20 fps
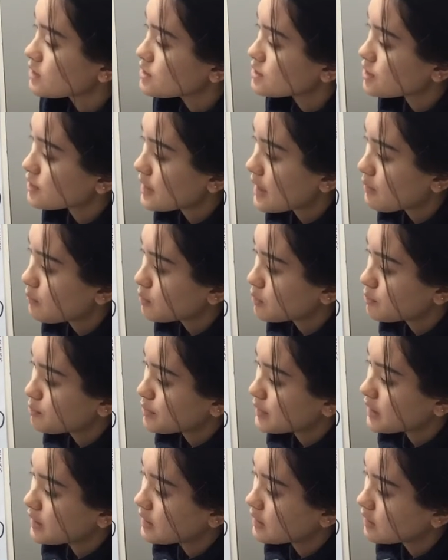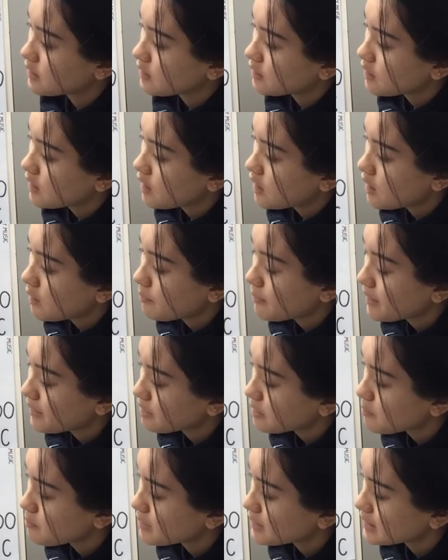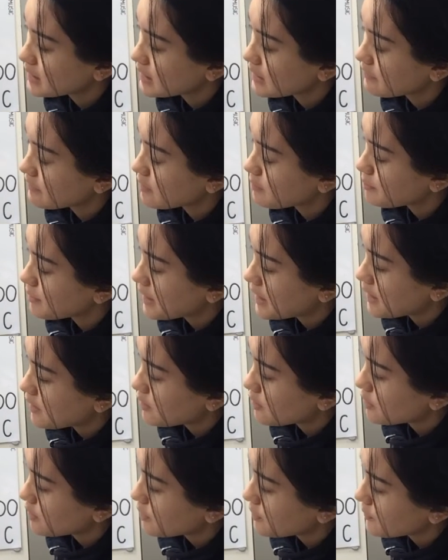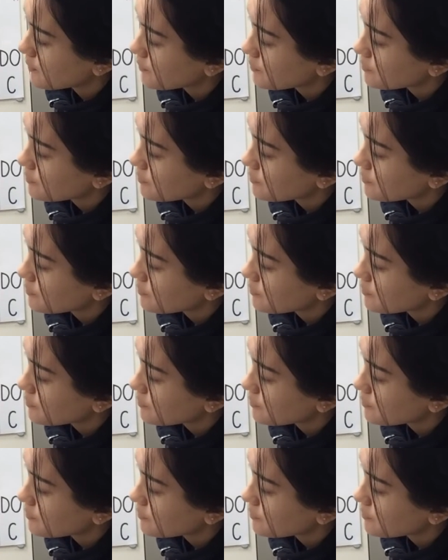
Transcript: So that would be about the middle of the piano.